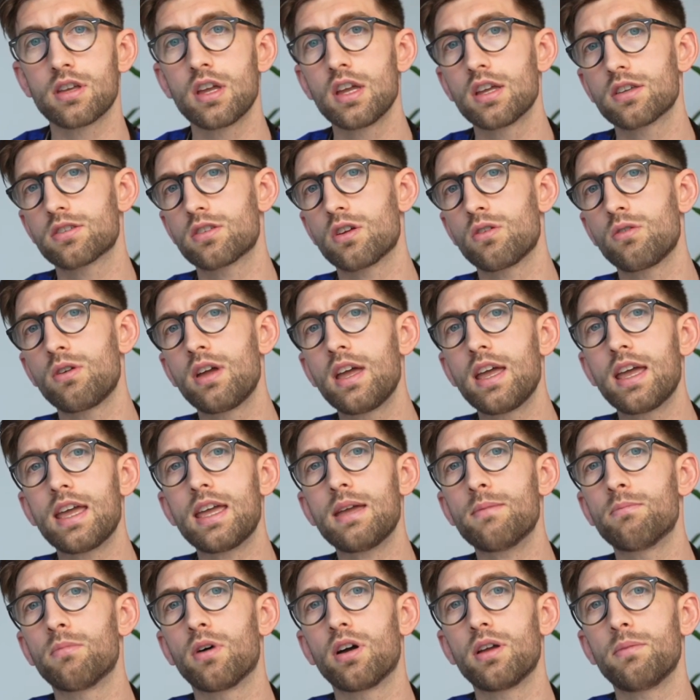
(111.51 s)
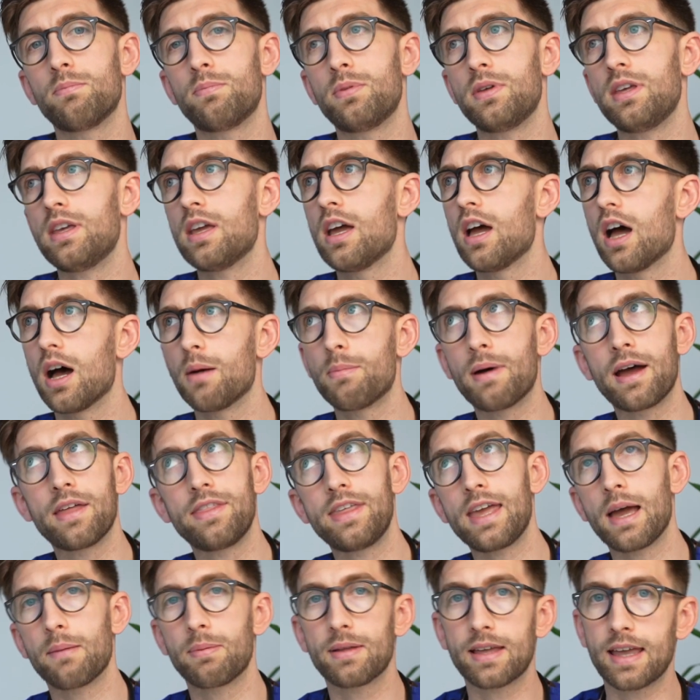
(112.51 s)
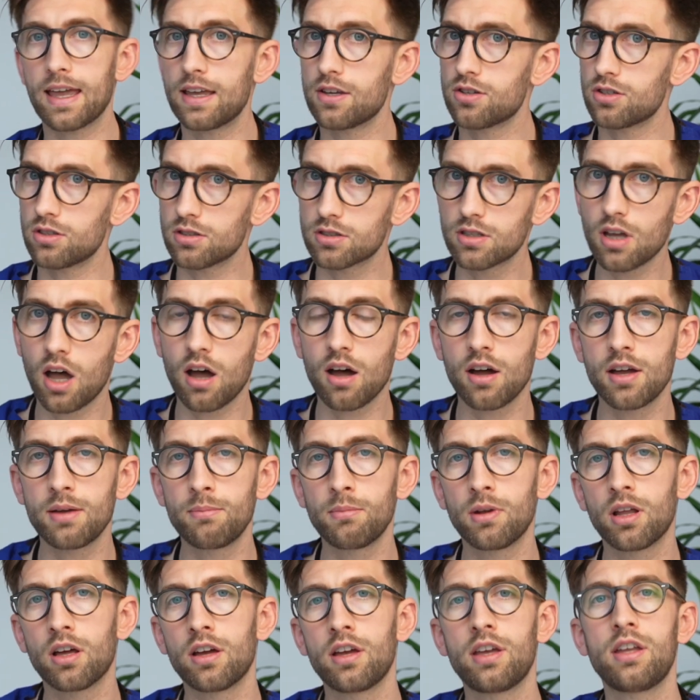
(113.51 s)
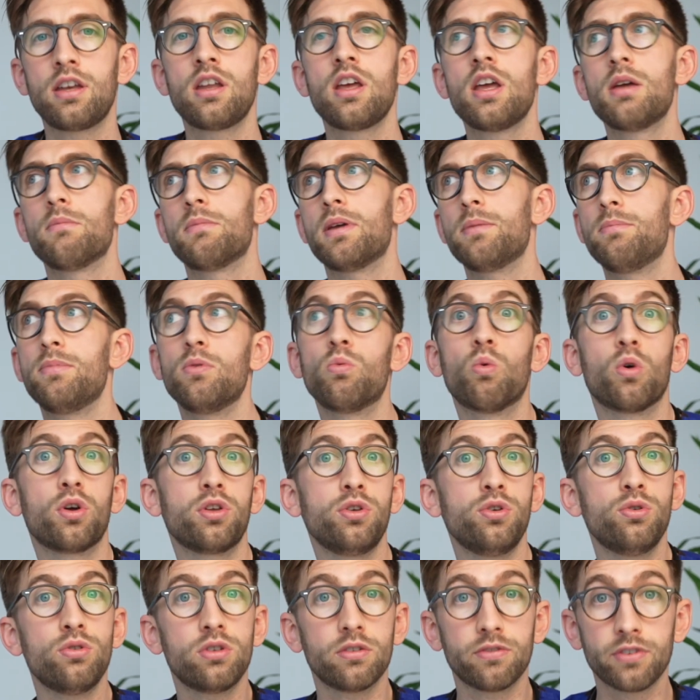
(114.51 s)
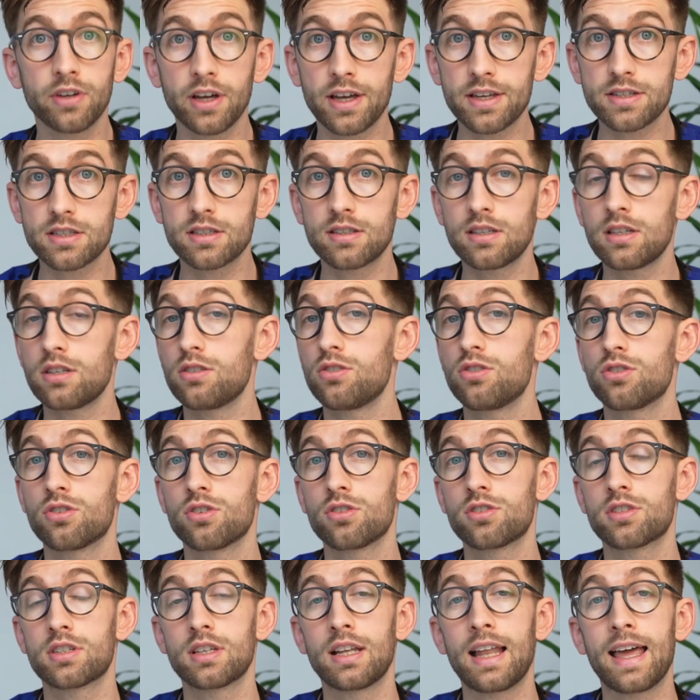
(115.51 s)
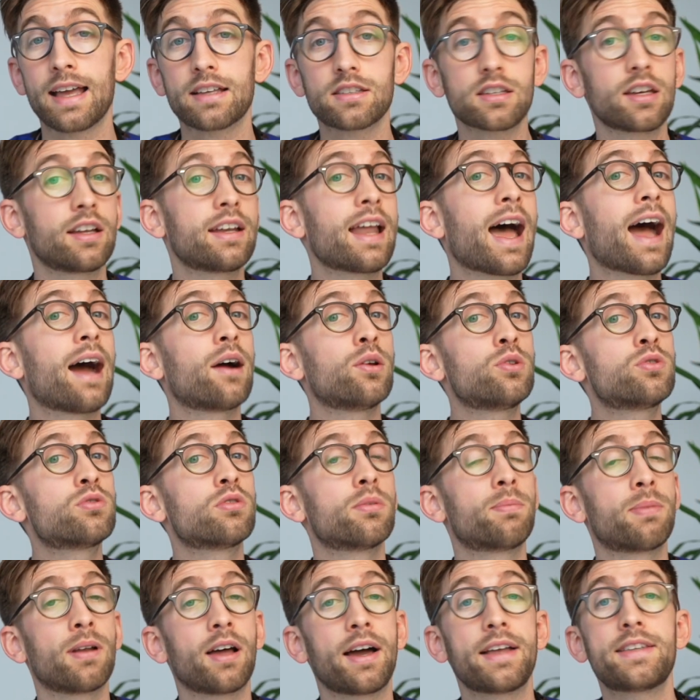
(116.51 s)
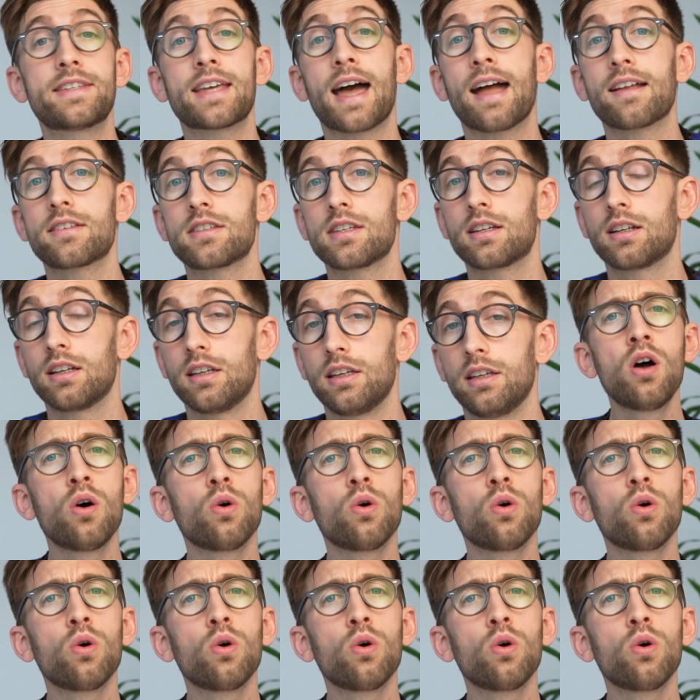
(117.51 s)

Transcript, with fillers: So it might be about the application timeline, maybe what universities you should select and how to apply tactically.